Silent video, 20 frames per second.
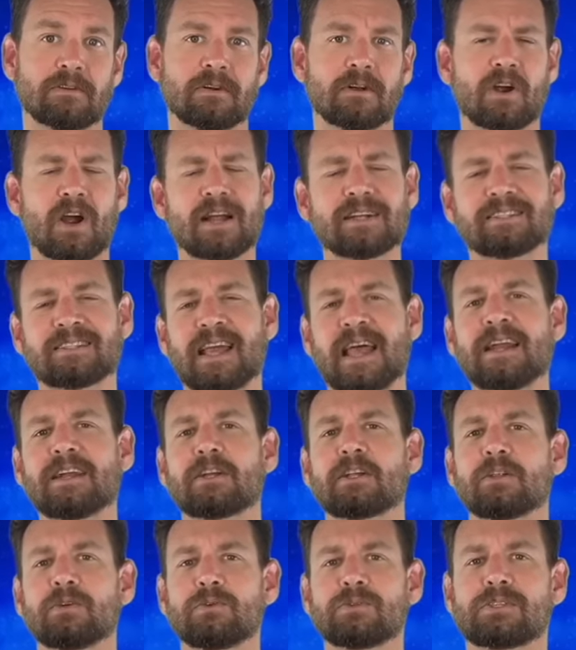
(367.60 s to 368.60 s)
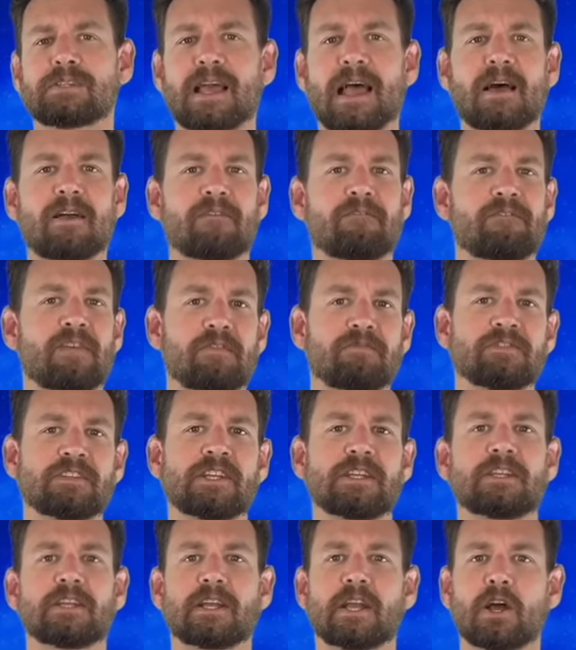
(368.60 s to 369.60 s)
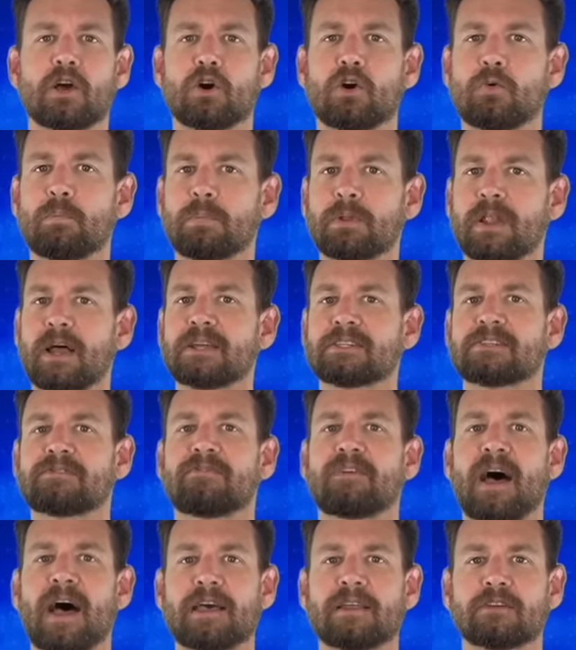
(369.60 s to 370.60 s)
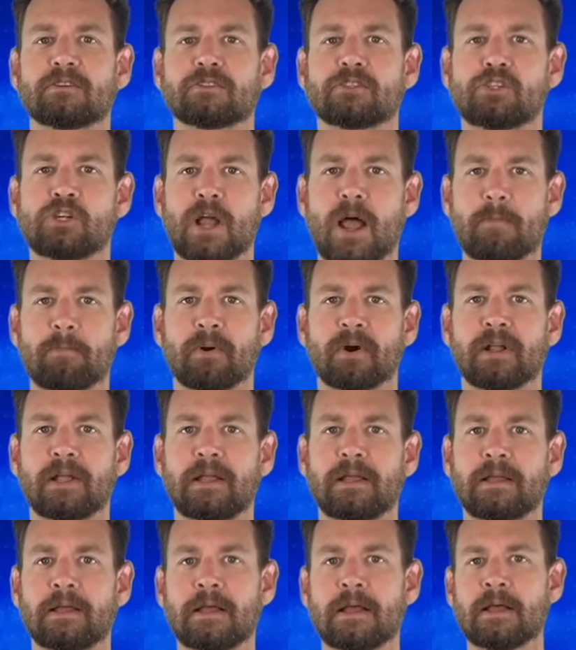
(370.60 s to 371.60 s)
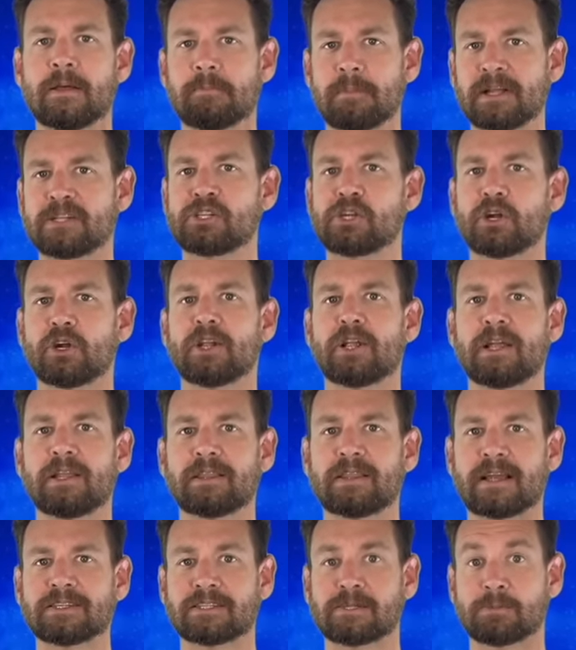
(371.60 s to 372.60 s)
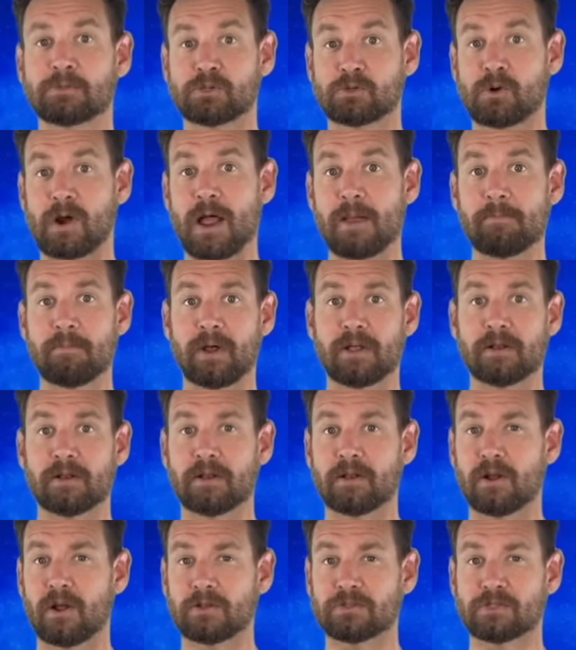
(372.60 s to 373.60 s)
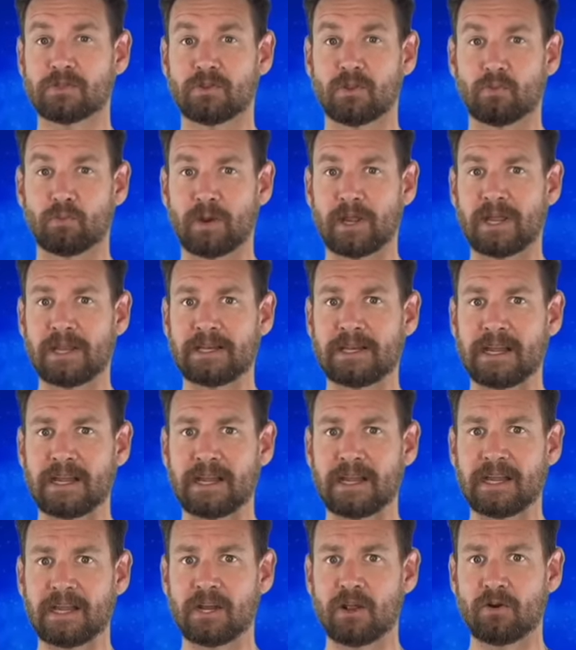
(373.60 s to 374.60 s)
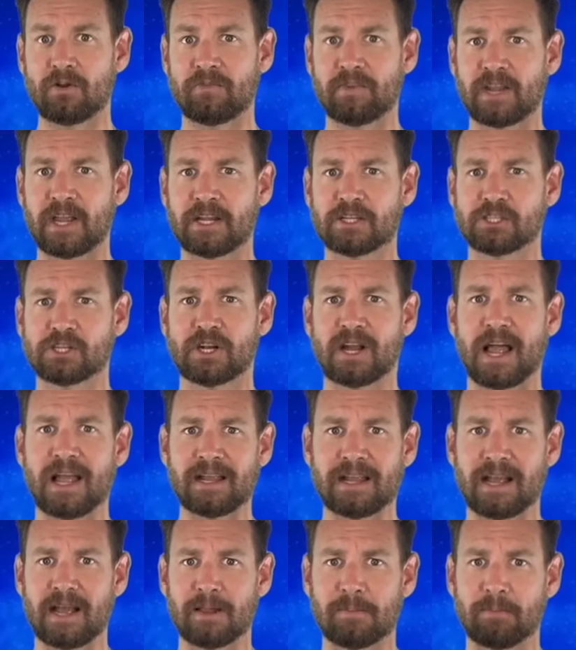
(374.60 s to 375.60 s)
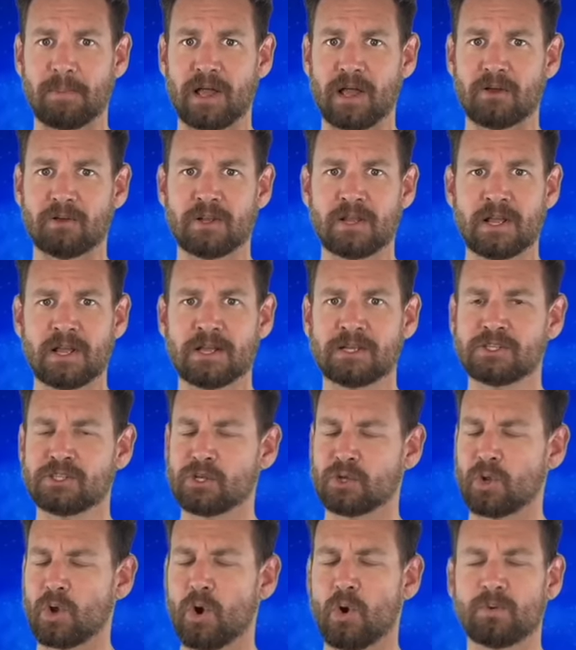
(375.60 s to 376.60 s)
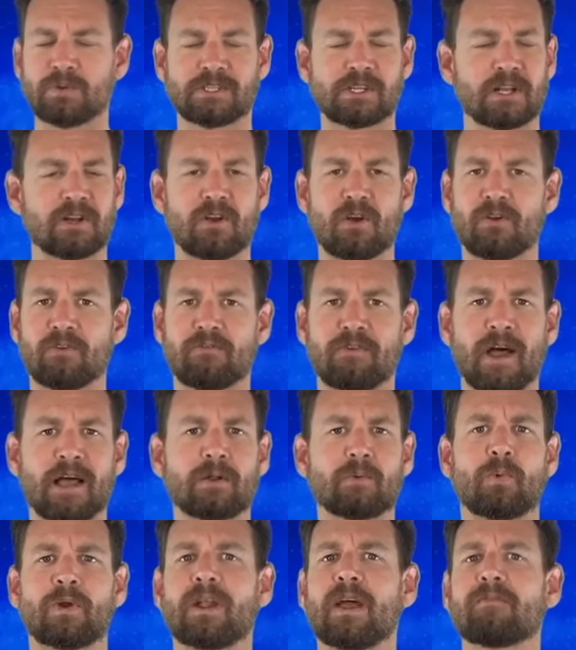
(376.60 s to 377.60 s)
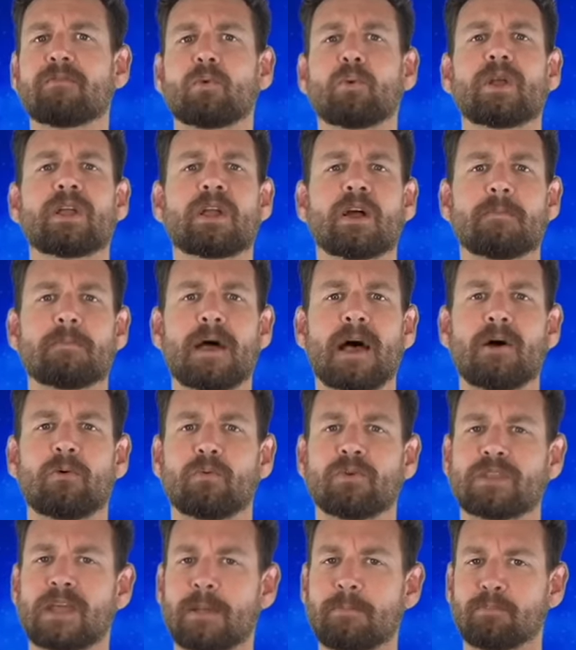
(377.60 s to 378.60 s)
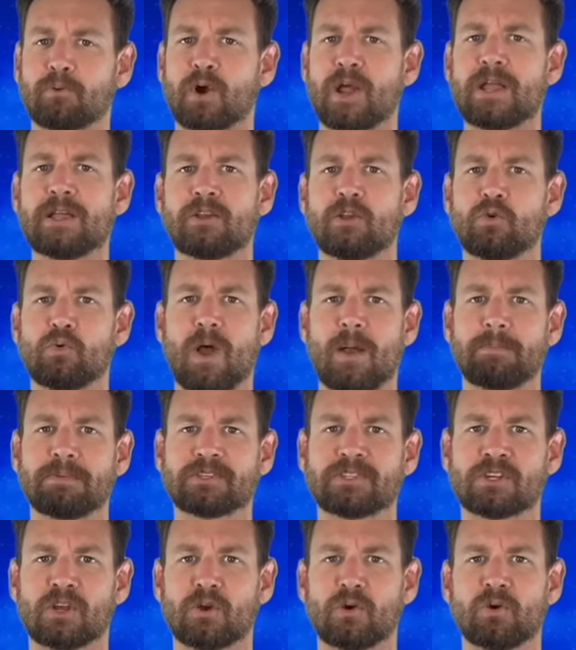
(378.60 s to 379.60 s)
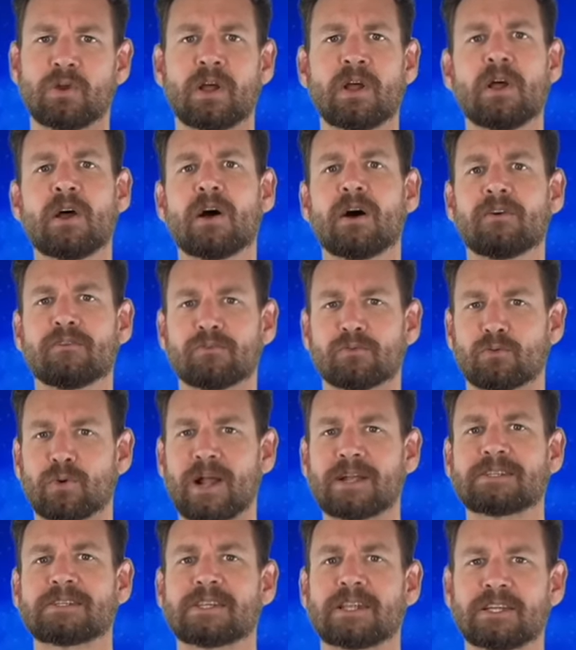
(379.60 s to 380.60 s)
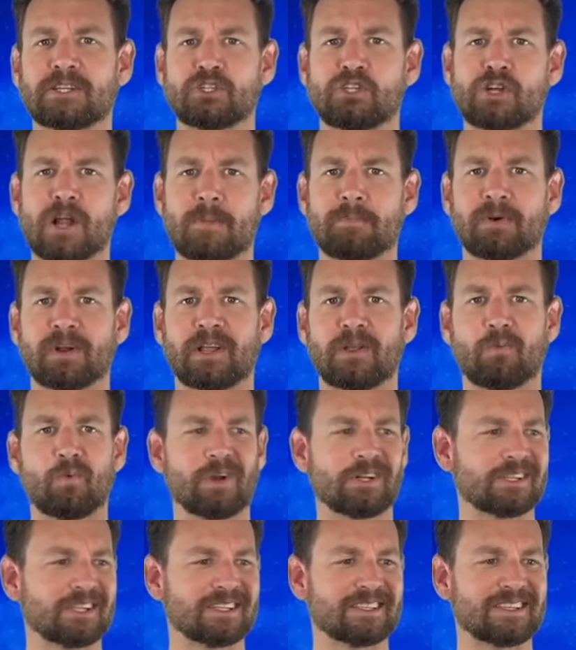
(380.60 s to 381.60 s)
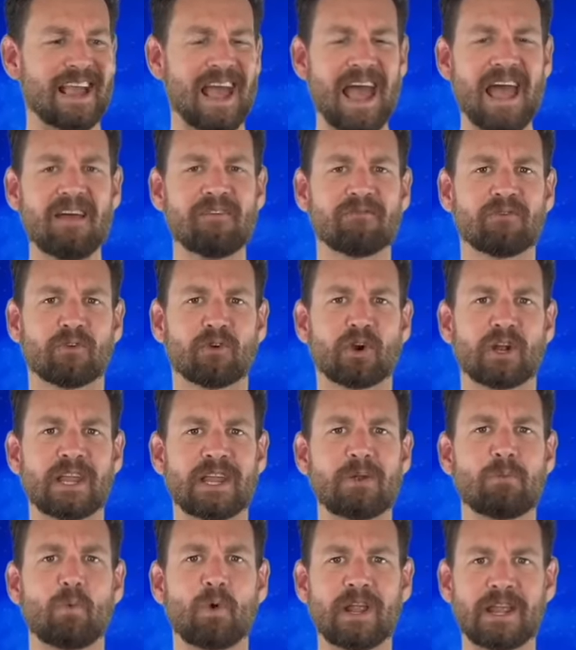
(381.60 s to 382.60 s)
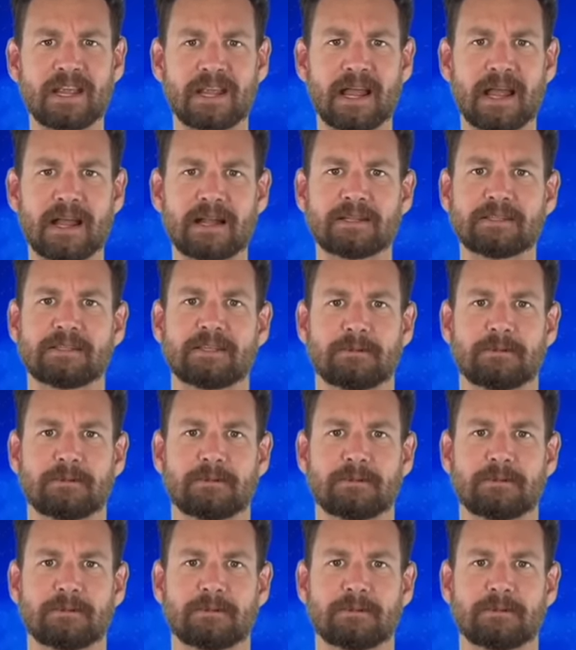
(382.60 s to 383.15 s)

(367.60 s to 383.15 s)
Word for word: All right, ten clues down, fifteen to go, plus Final Jeopardy. Make sure you hit that subscribe button and also the ringy-dingy notification icon bell so you always get notified whenever we come out with a brand new episode of Wrestling Jeopardy, which is every weekend.